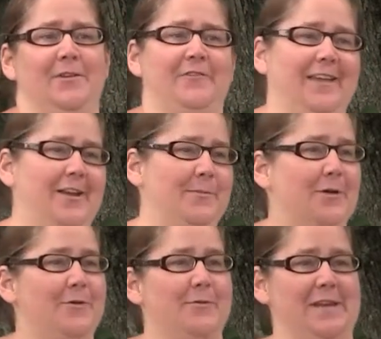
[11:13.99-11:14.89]
I mean, forget
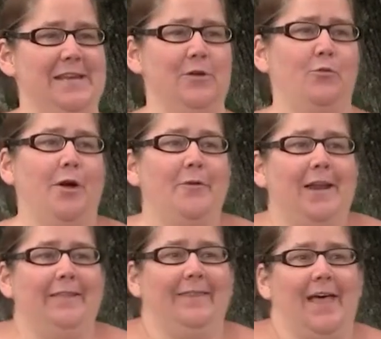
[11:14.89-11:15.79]
about what we need. What
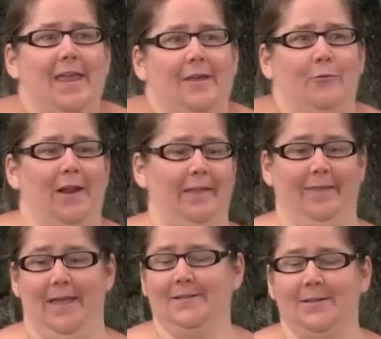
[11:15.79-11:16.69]
would I like? Would I
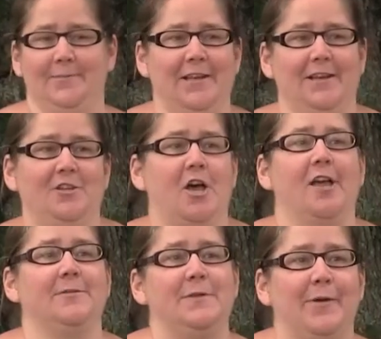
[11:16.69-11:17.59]
like somebody to
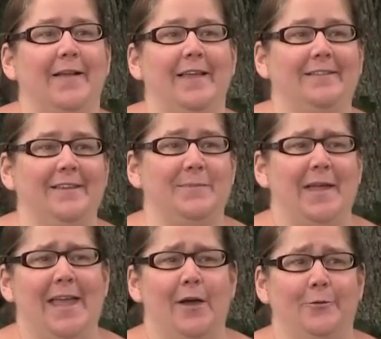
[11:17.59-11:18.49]
talk to me while I clean
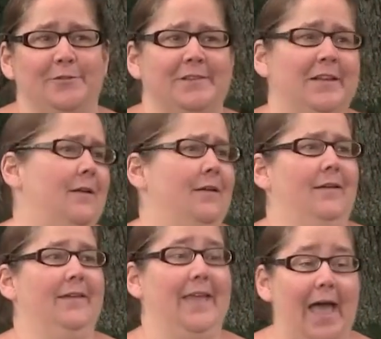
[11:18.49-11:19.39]
my house?
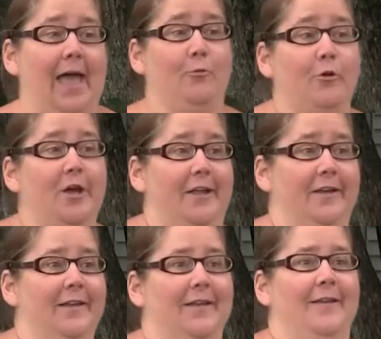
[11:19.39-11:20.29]
Yeah, I would.